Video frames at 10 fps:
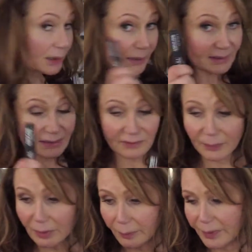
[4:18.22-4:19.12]
Kisses of
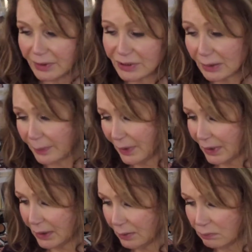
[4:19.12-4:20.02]
Pearl Peach
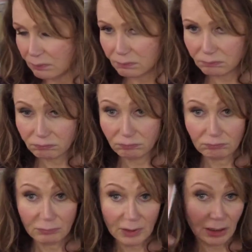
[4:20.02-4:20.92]
Champagne.
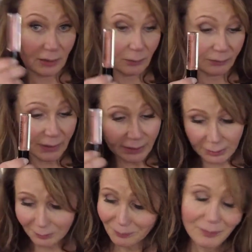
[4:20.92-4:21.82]
I have one right here.
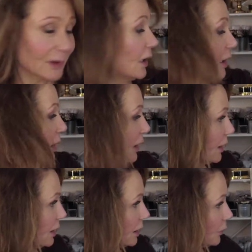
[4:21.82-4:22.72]

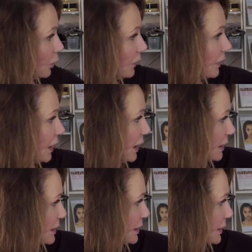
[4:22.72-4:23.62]
We've
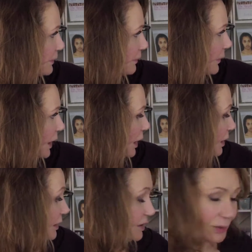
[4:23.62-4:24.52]
got
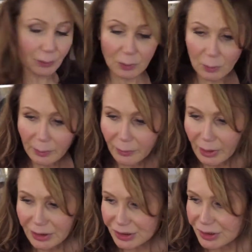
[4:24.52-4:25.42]
the 201
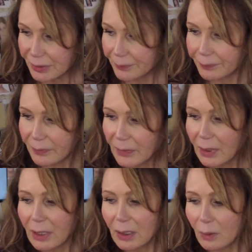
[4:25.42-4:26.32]
brush.
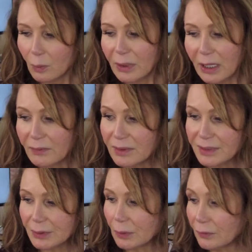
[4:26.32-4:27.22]
We have the
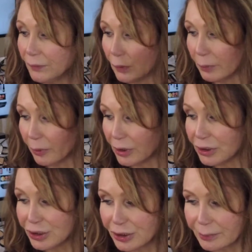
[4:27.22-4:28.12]
204
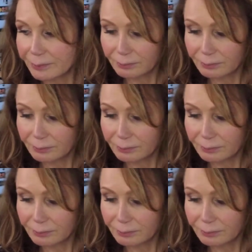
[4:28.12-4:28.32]
brush.